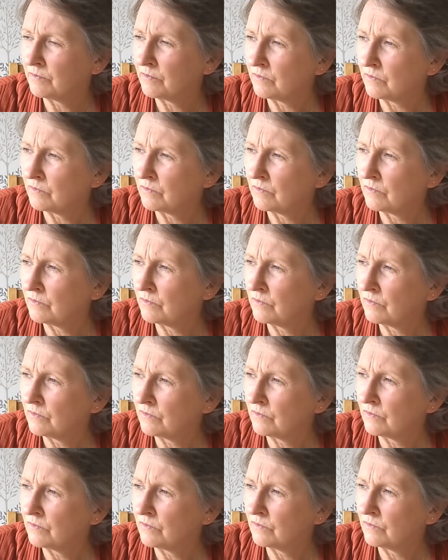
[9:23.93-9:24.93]

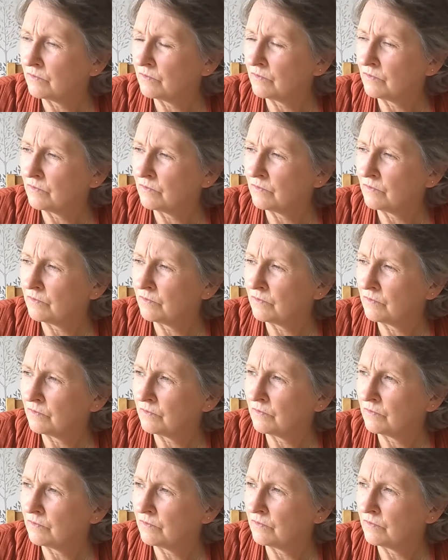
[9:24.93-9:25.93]

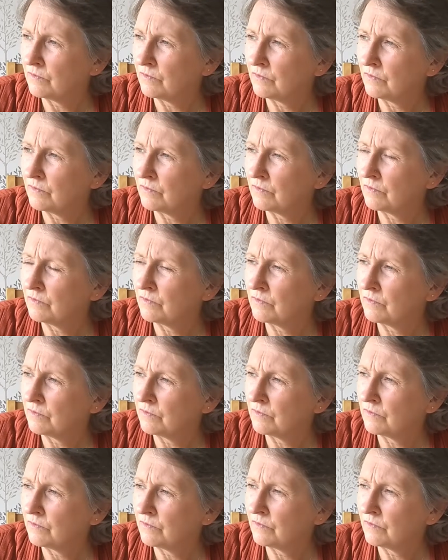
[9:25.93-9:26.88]
[no speech]